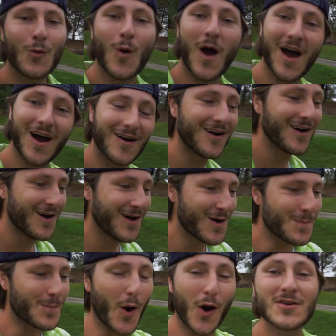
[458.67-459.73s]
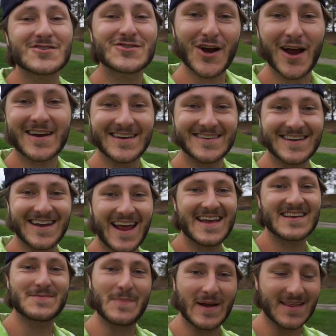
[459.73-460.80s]
Well, ball striking today
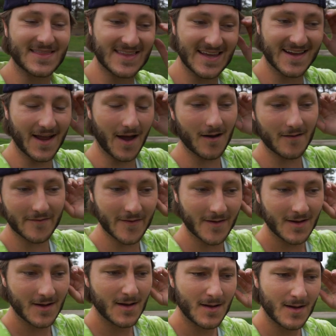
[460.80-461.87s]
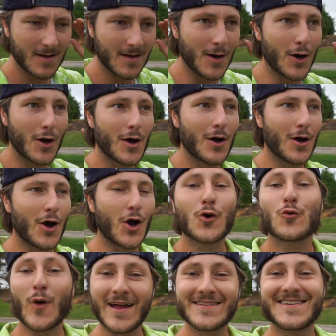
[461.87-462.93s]
has been a thing of
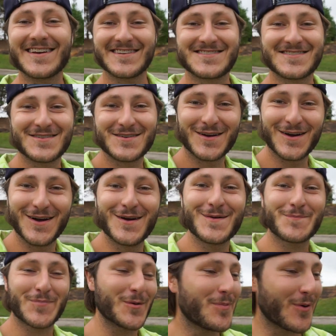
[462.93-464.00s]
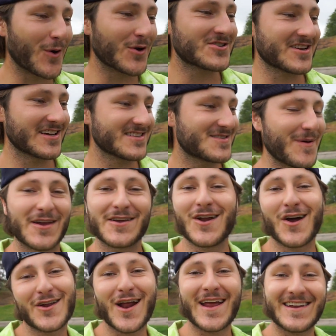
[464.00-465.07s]
horrendous proportions, but you
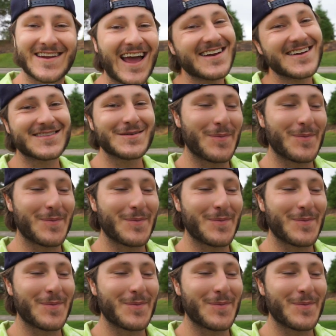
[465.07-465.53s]
know, you know, you gotta hit the